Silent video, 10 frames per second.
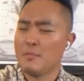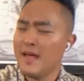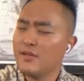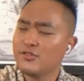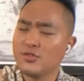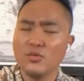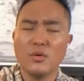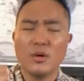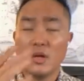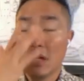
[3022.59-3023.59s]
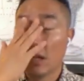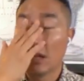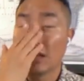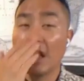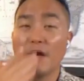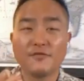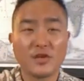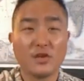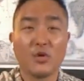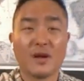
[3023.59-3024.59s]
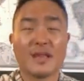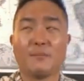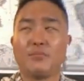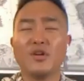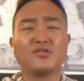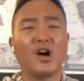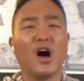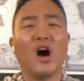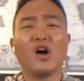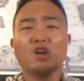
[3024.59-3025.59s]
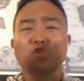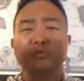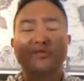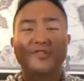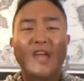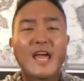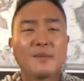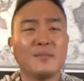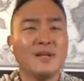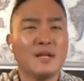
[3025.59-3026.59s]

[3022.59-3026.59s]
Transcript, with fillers: It makes you love the Lord and it brings honor to His name.